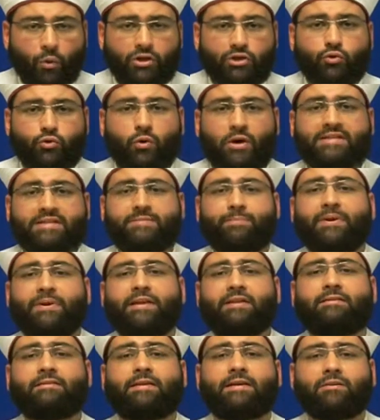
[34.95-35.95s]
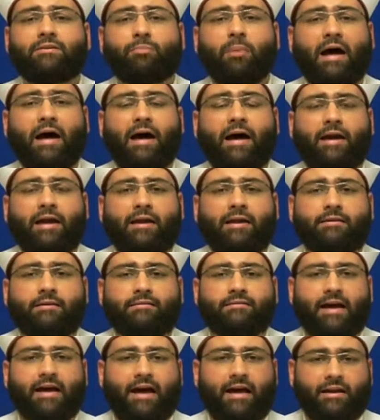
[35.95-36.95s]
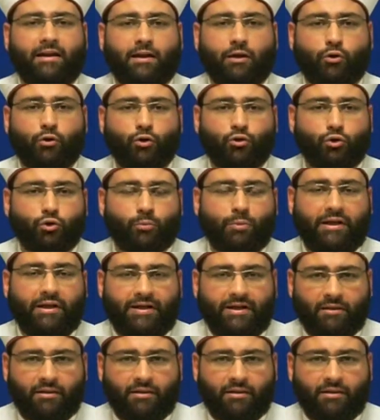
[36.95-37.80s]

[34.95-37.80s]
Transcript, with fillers: which was printed by Dar al-Kutub